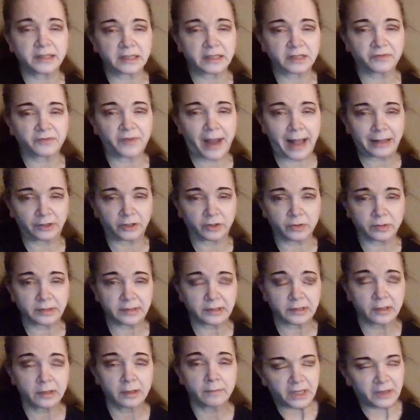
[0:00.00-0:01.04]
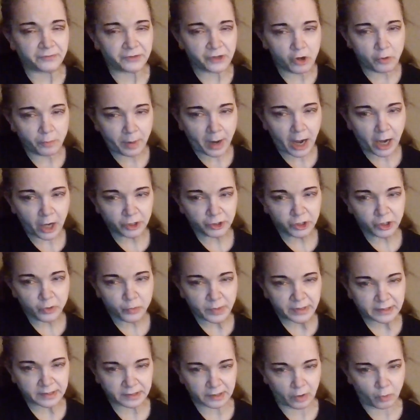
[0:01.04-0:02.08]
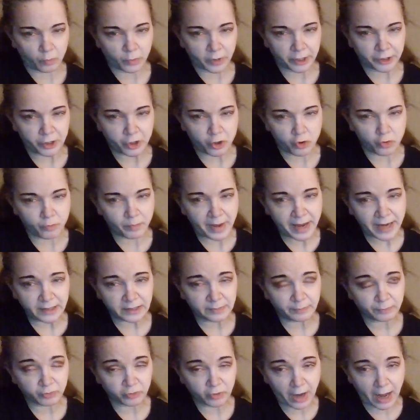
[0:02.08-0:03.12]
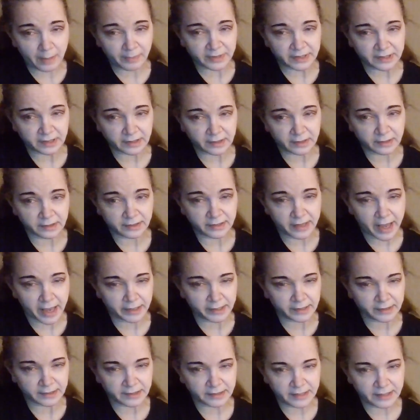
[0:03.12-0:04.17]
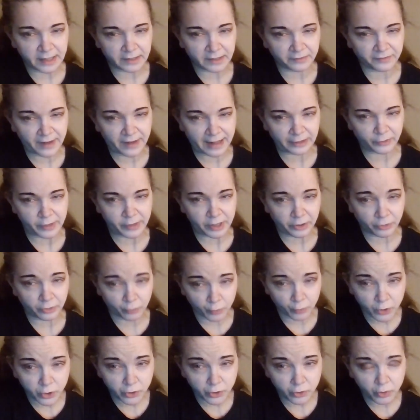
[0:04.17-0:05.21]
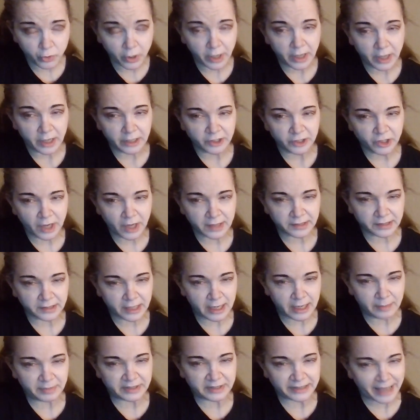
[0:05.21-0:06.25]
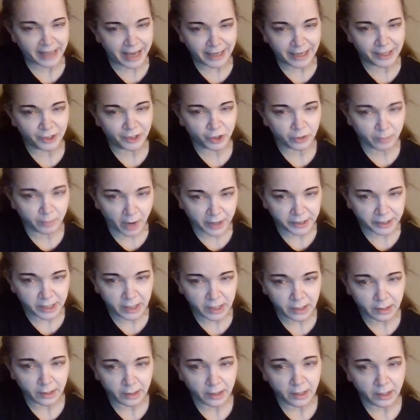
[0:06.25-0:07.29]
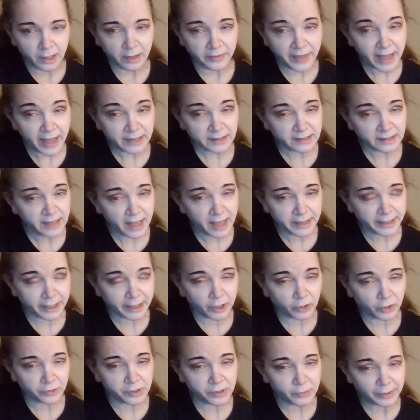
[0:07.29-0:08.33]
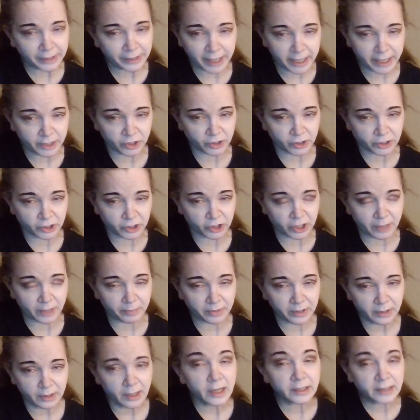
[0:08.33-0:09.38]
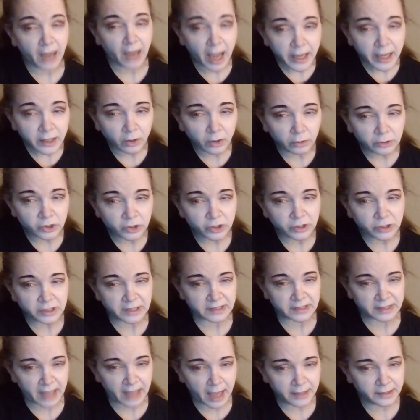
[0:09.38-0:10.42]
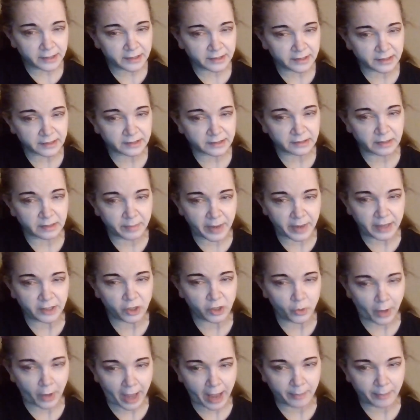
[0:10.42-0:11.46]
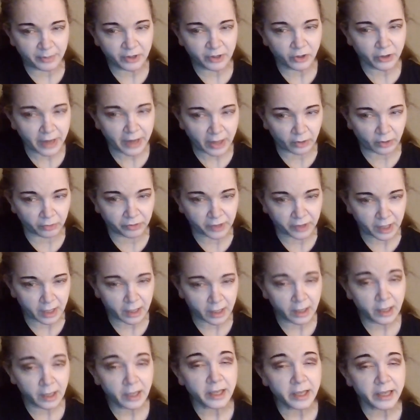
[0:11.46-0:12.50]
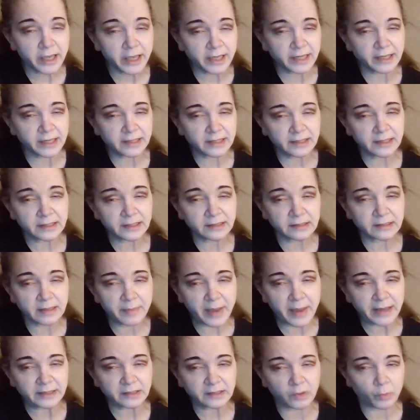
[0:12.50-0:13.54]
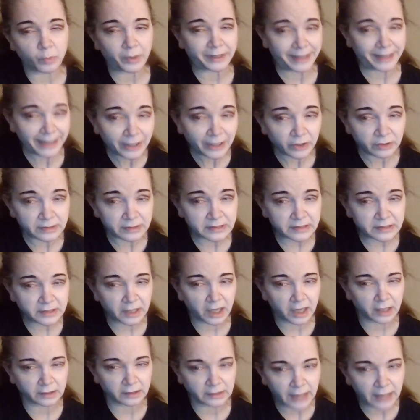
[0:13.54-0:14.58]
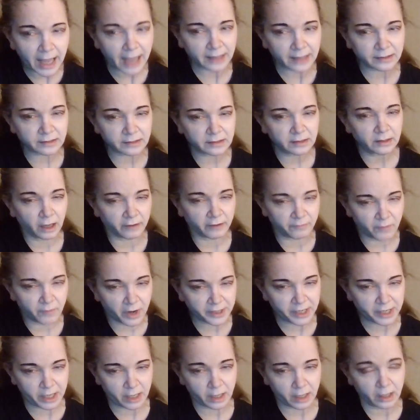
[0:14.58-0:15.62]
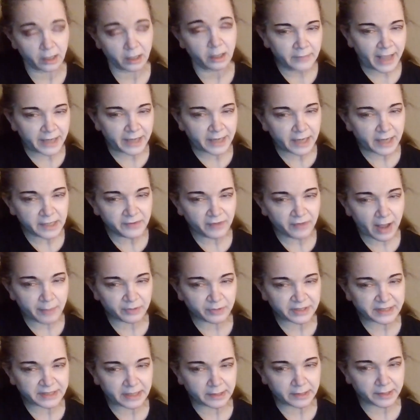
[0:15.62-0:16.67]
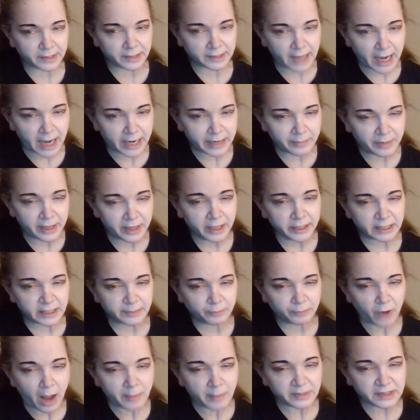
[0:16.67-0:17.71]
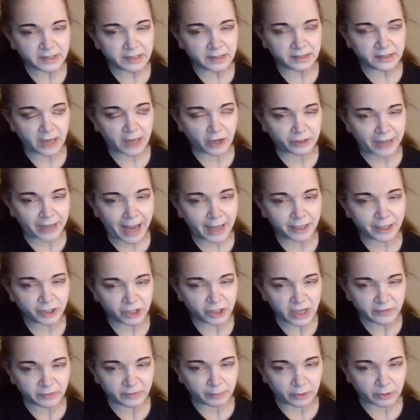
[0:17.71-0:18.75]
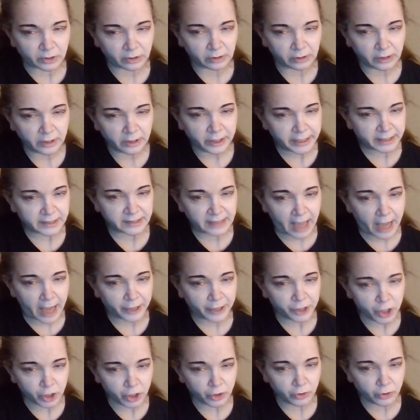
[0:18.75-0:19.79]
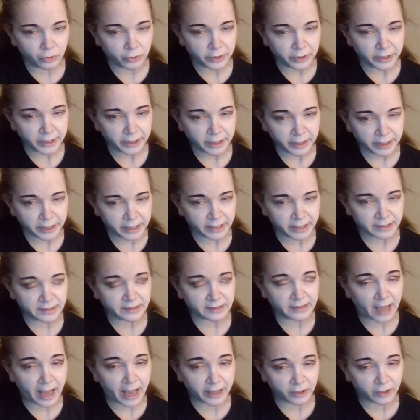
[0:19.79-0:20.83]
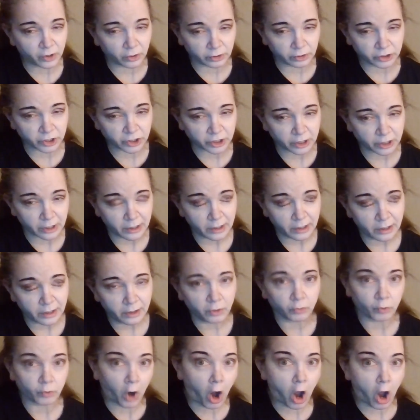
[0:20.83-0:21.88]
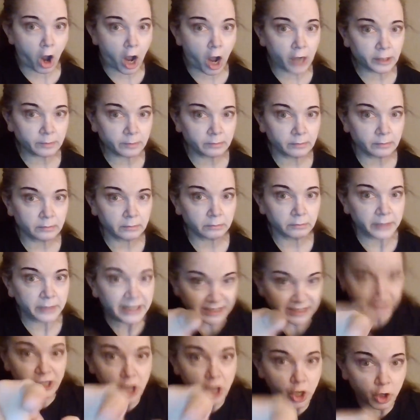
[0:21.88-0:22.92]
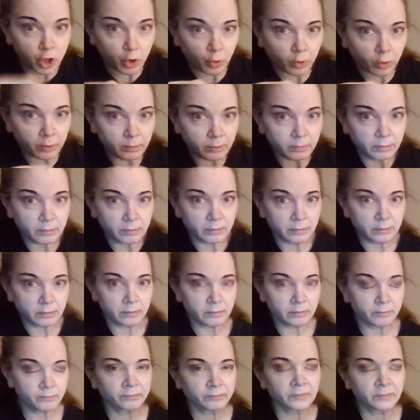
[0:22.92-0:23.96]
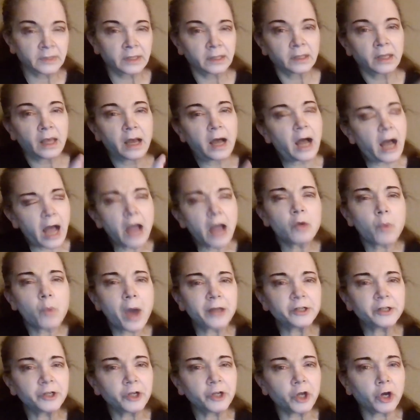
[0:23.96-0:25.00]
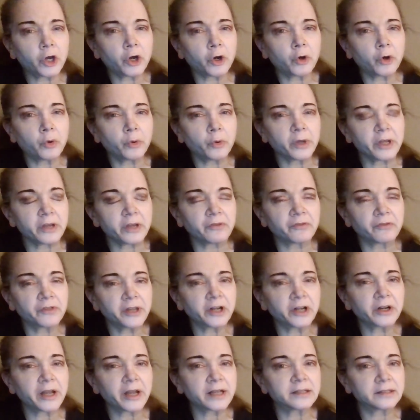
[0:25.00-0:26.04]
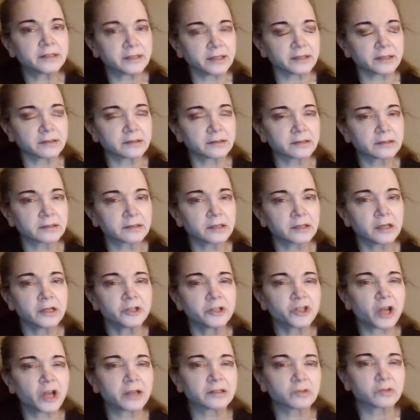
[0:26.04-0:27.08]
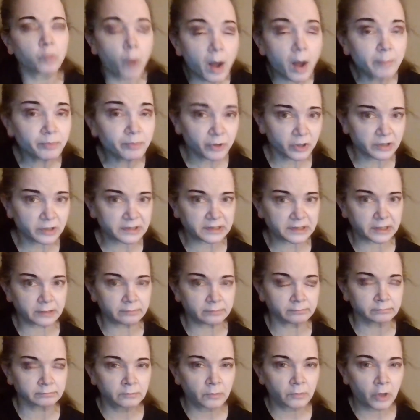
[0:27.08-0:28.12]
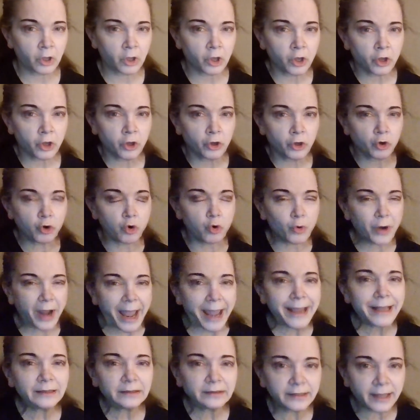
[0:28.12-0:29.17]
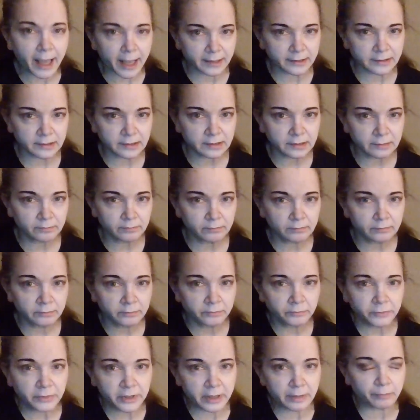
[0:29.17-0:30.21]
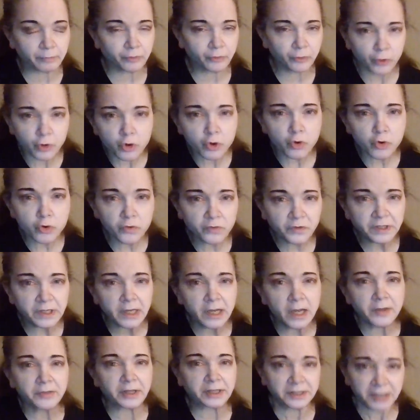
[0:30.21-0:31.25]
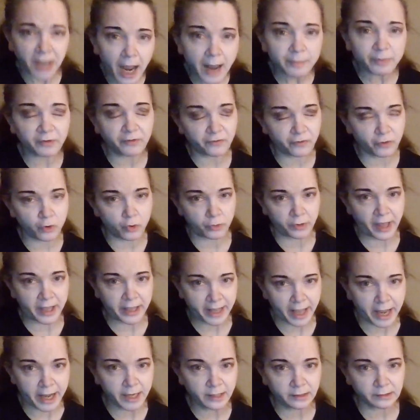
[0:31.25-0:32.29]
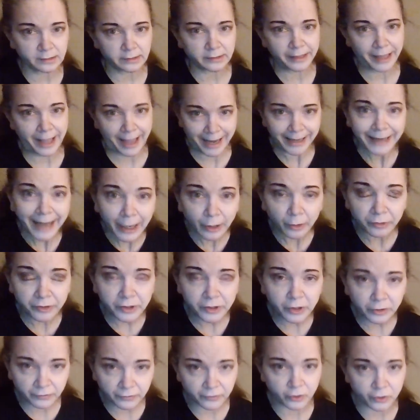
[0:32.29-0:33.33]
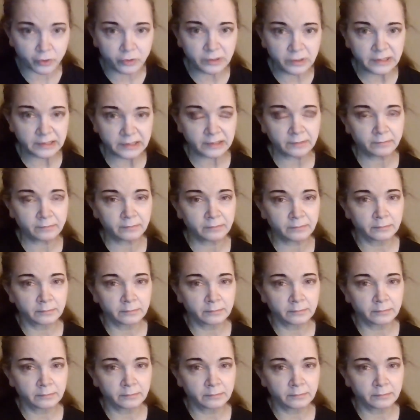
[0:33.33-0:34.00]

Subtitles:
as follows. If you partner with someone who makes promises and instead of following through, just keeps taking your money, that's not a healthy relationship. Diet culture does not exist to make you happy or healthy. It exists to make someone else a lot of money. And 95% of the time, its promises are not achievable. It's not you, it's diet culture. Wrong, it's you. I want to know if there exists just one person who ate less, improved the type of food they ate healthier foods,